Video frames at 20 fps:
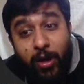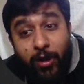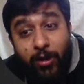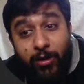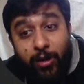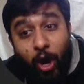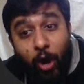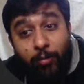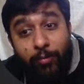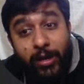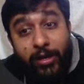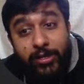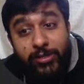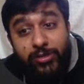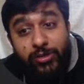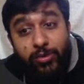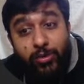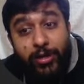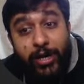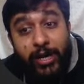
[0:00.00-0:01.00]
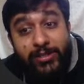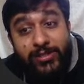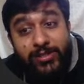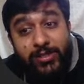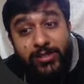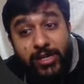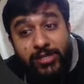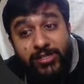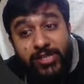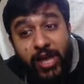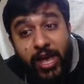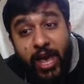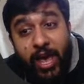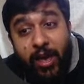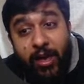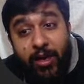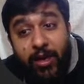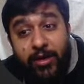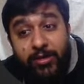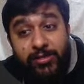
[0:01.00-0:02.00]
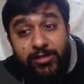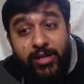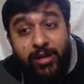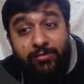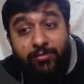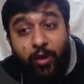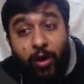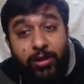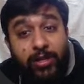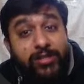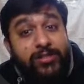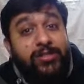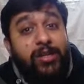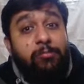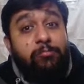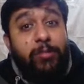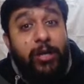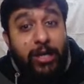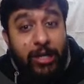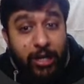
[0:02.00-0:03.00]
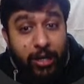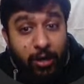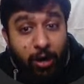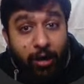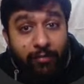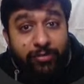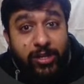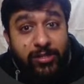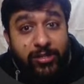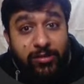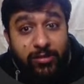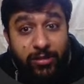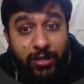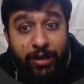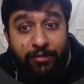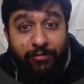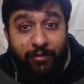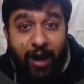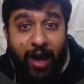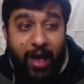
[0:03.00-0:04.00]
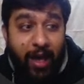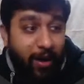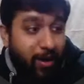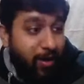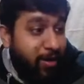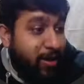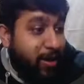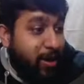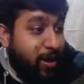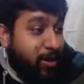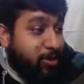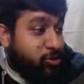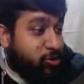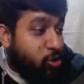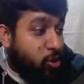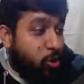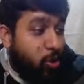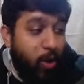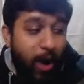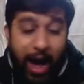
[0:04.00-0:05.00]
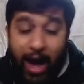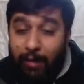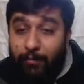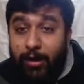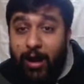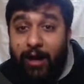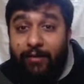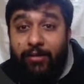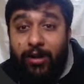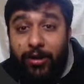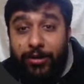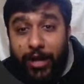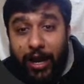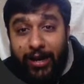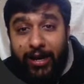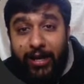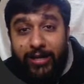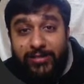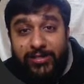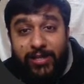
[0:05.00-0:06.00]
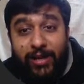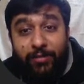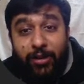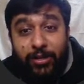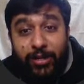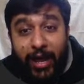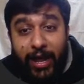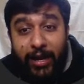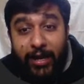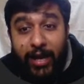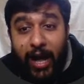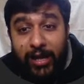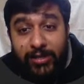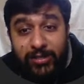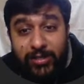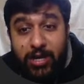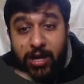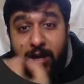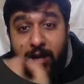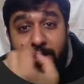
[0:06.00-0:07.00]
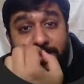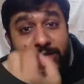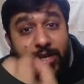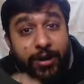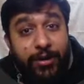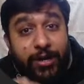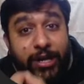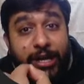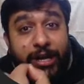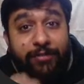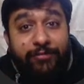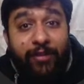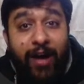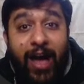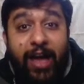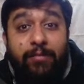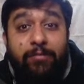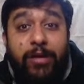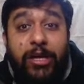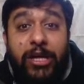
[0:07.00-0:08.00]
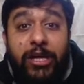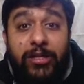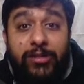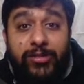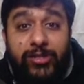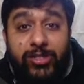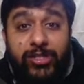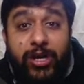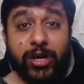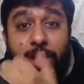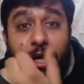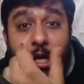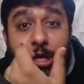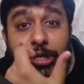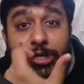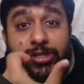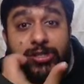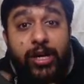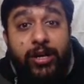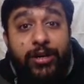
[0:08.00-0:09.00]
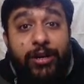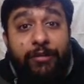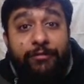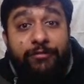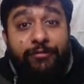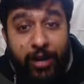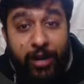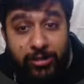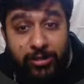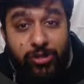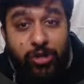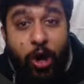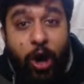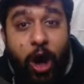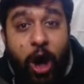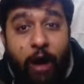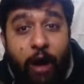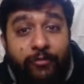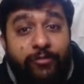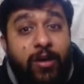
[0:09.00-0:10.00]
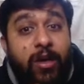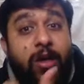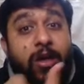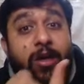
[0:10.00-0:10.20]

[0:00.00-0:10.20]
Now, many students, they say, sir, what is the meaning of this d phi? So, Abra will tell us, sir, d phi means it is the difference of